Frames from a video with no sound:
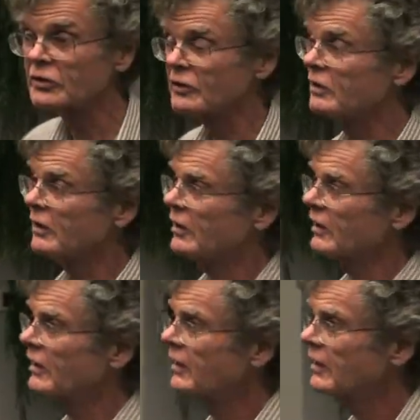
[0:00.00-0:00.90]
with the
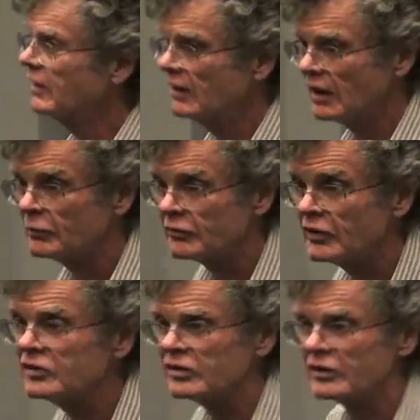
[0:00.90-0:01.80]

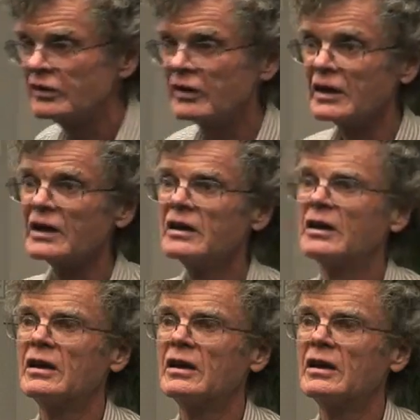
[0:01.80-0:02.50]
observation that